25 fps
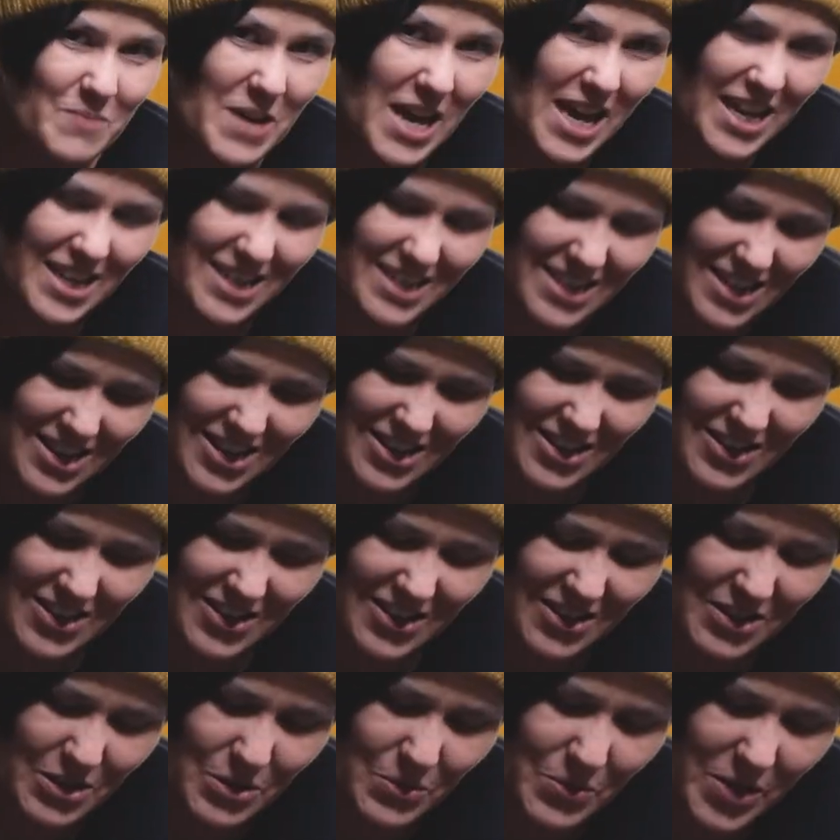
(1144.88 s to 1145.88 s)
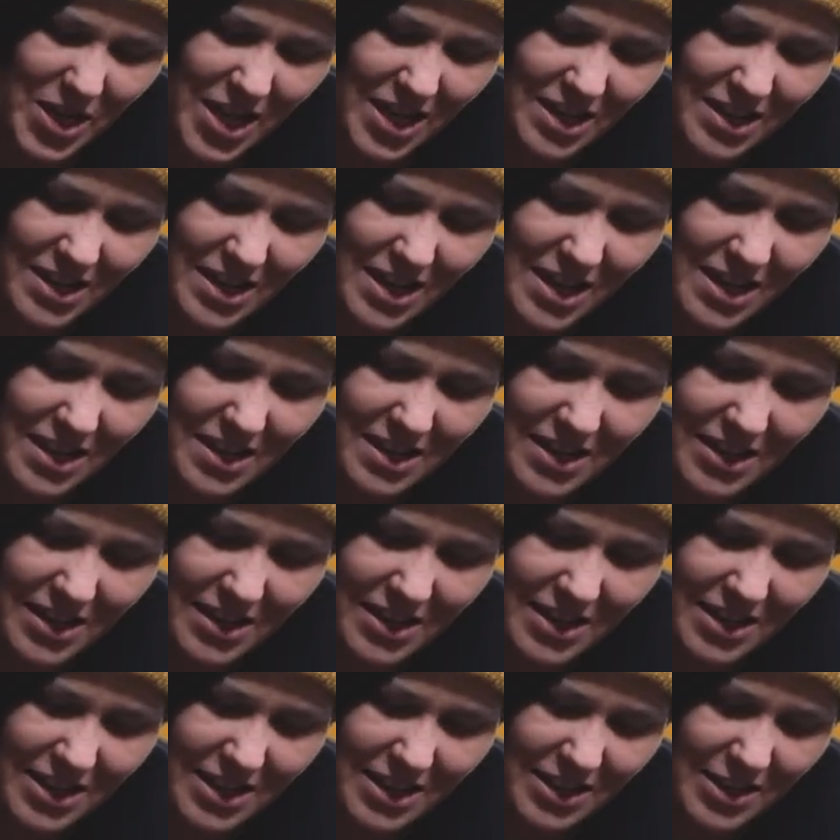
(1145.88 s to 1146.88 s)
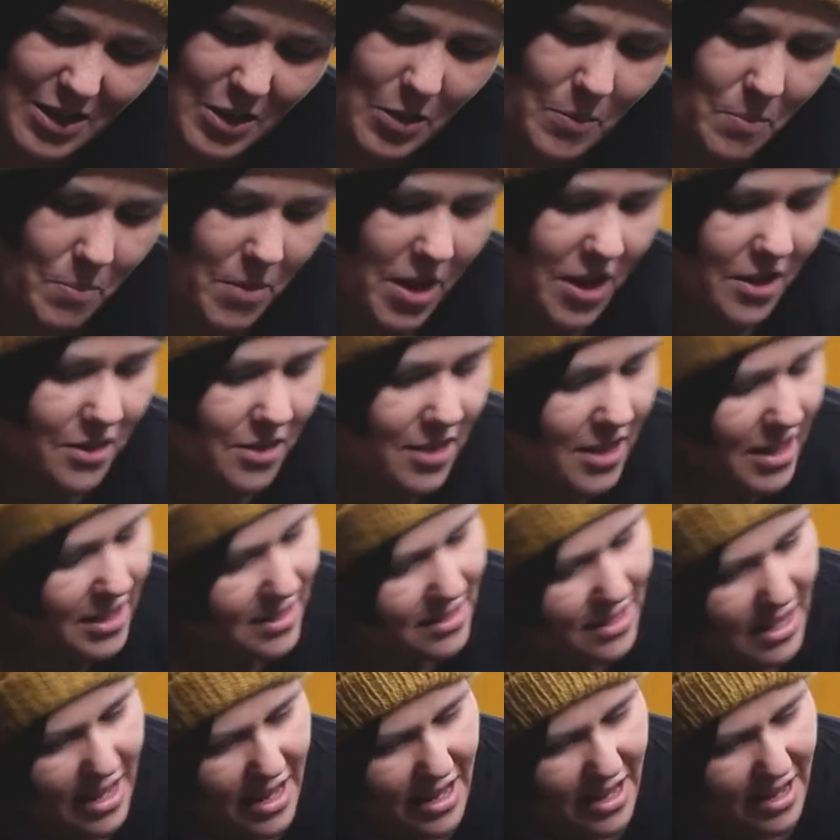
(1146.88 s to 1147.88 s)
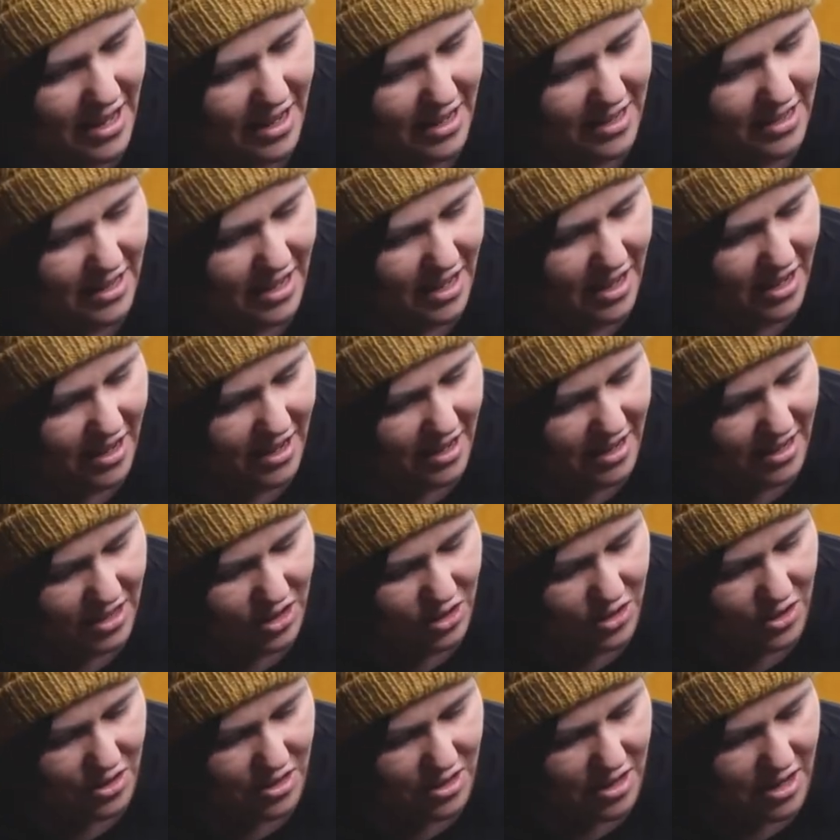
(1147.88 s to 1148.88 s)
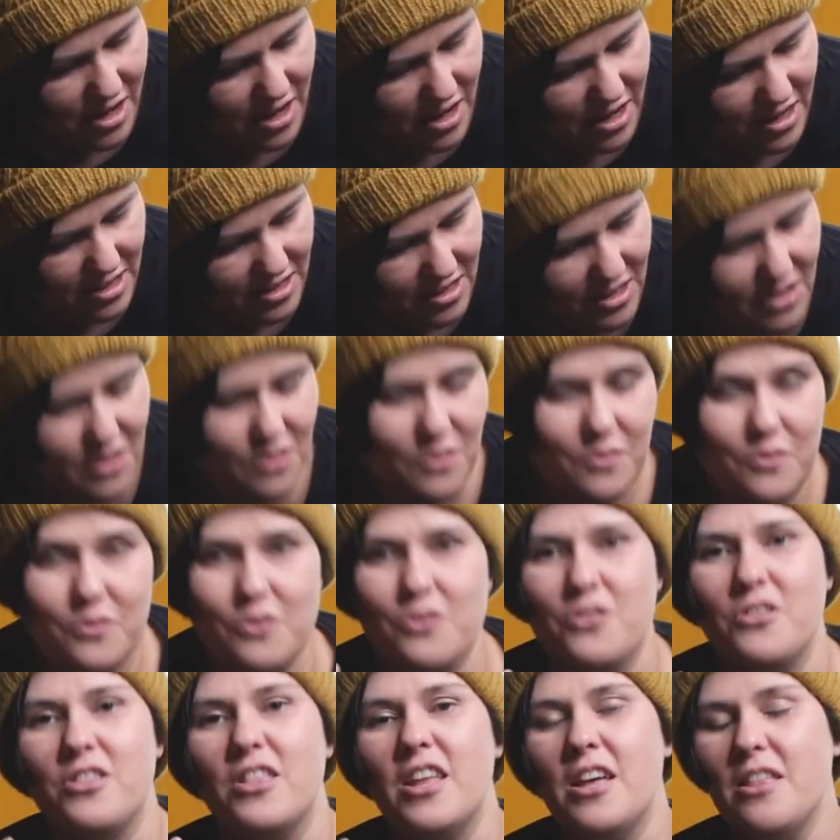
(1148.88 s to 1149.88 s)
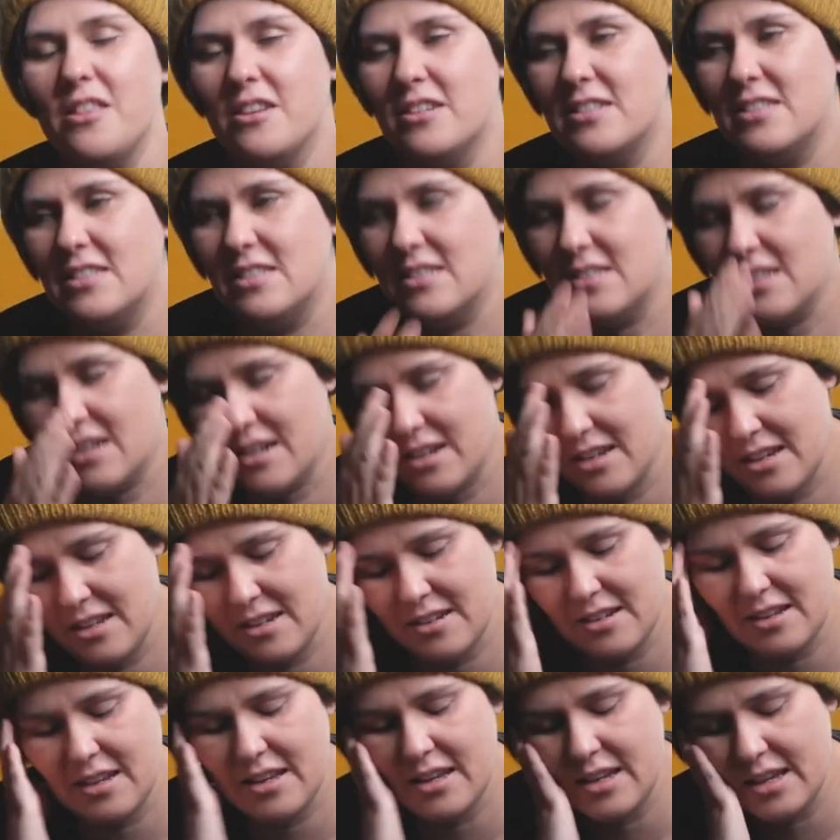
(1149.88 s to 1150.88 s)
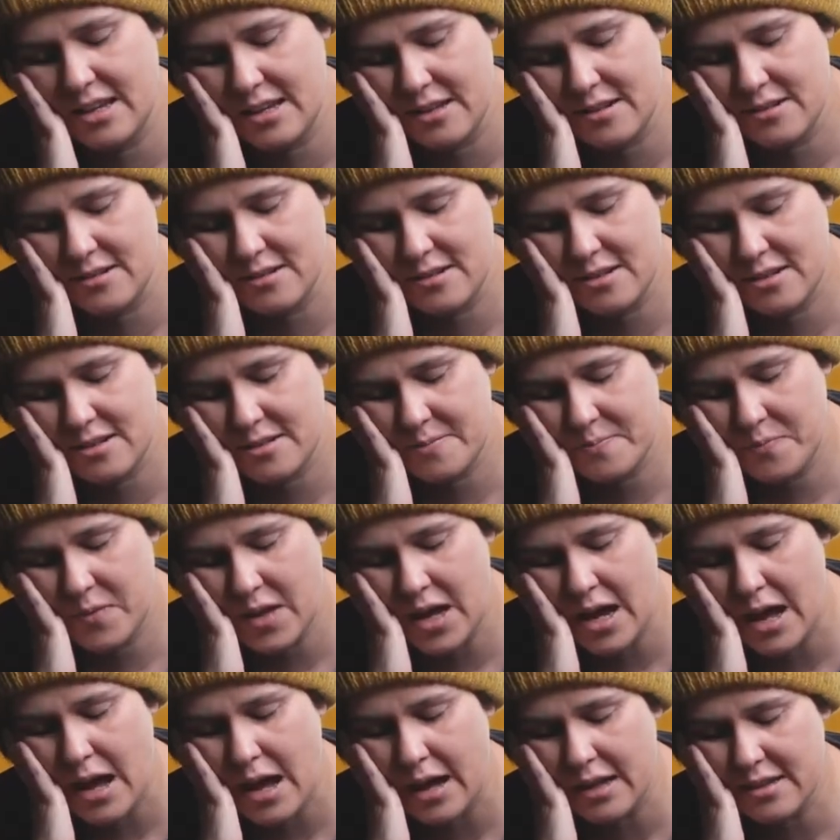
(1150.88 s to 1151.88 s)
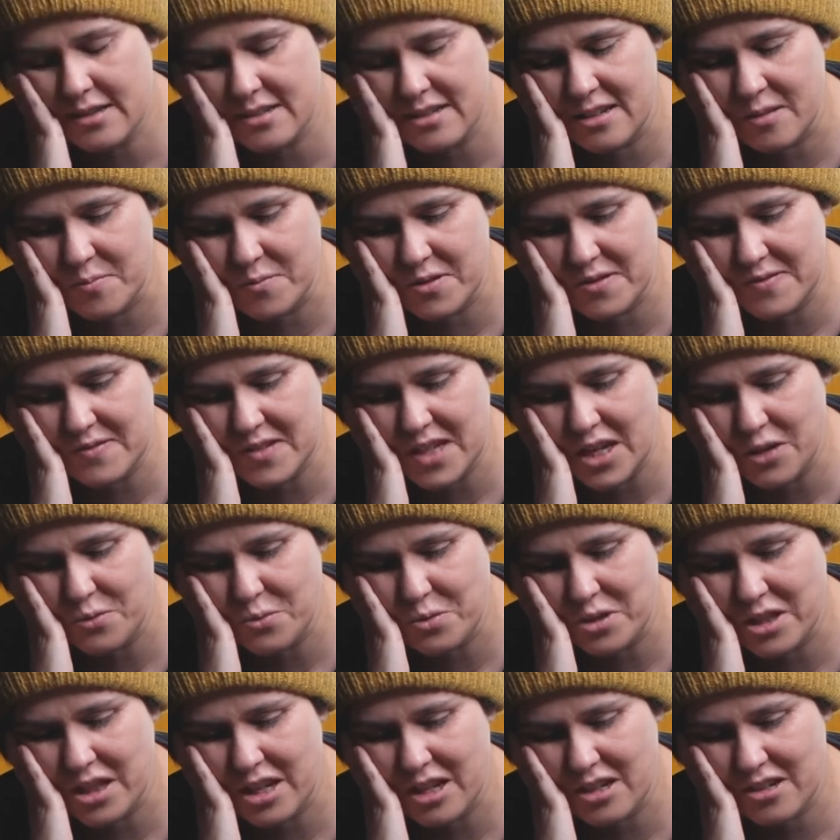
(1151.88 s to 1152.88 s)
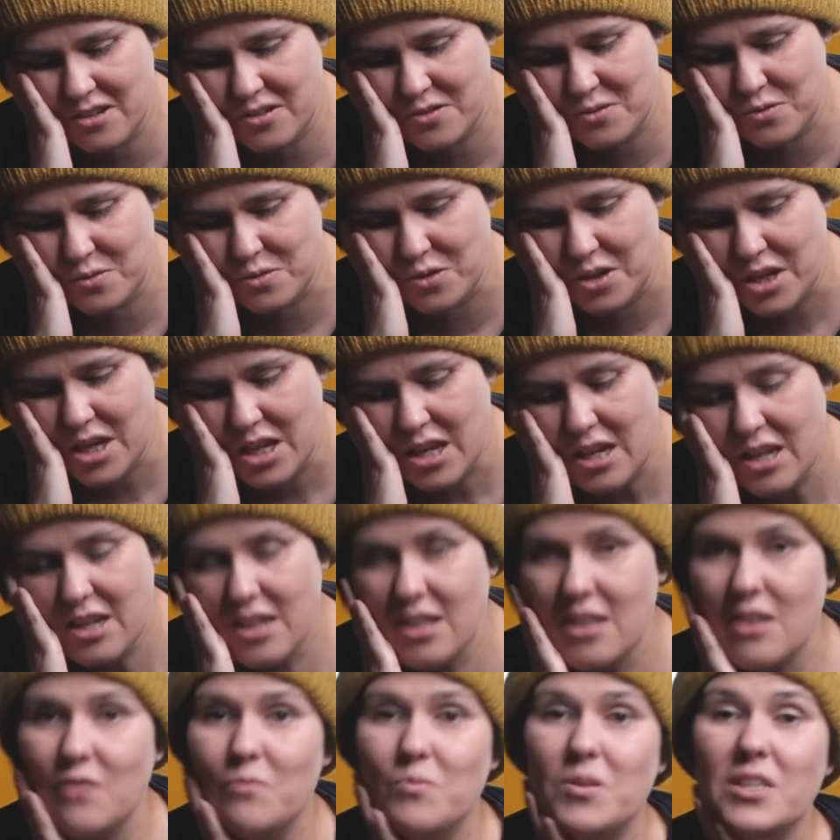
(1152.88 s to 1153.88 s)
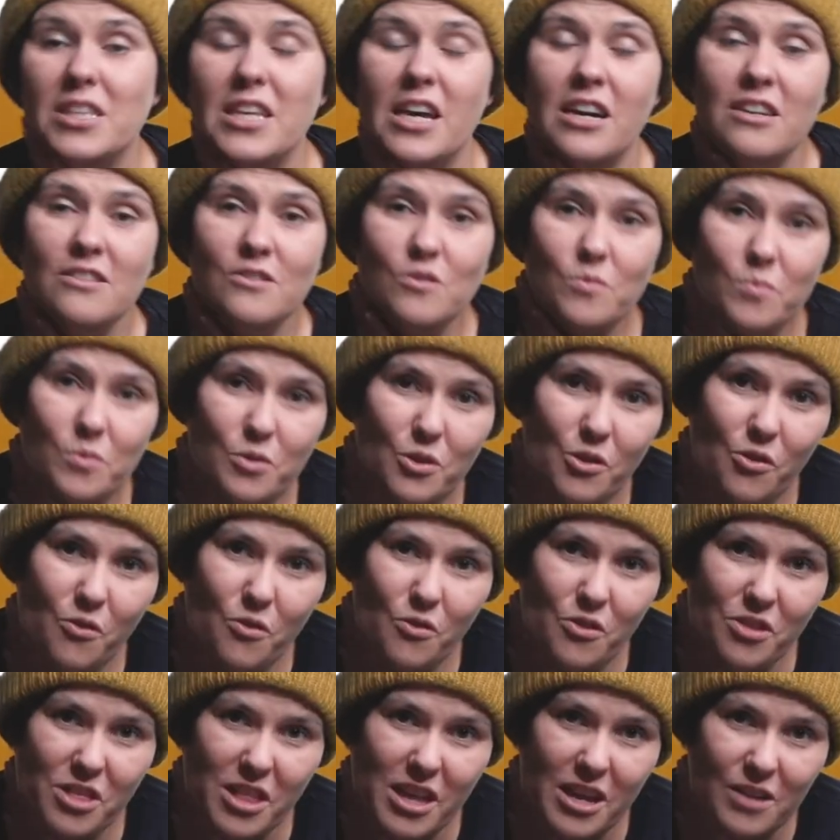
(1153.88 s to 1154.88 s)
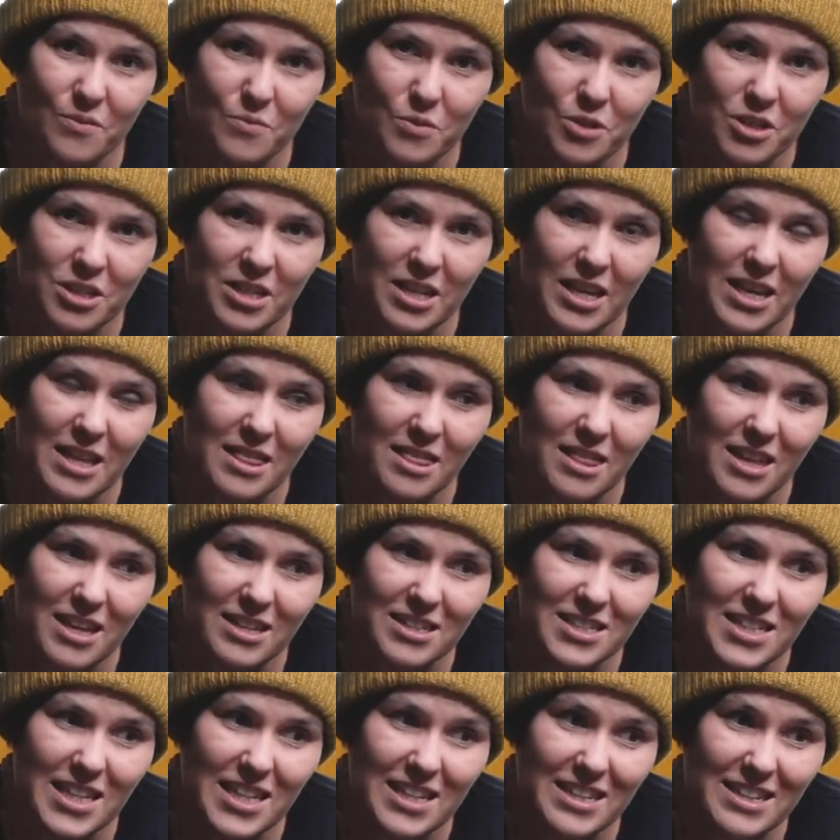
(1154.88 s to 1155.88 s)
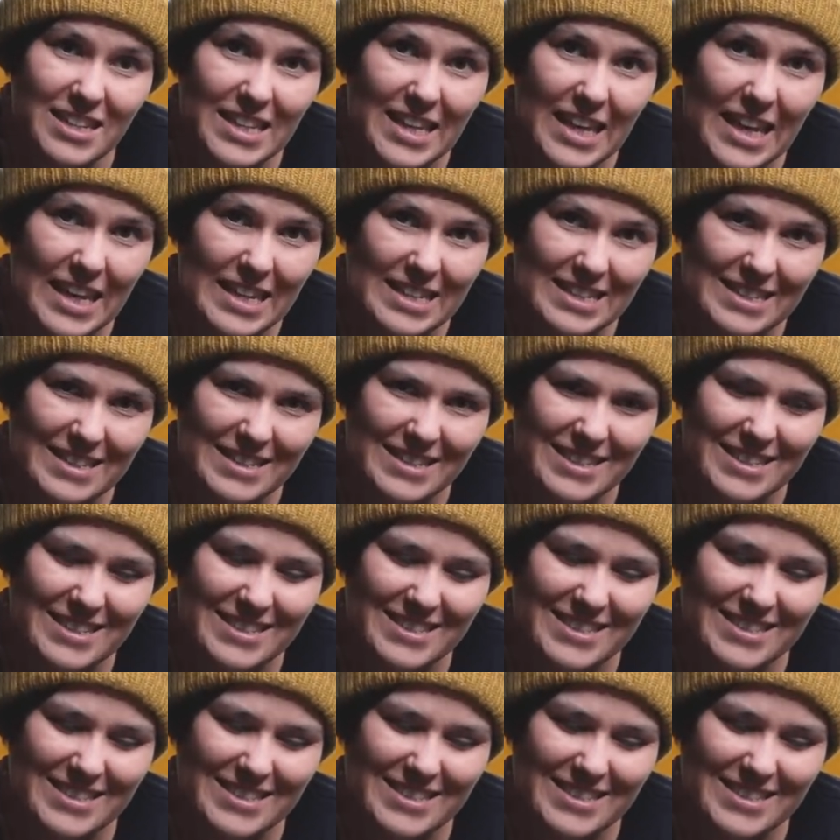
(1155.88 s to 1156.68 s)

better, when I made this hat, I got the idea for another design and I asked them if they would like to give me yarn support for that one and they said yes.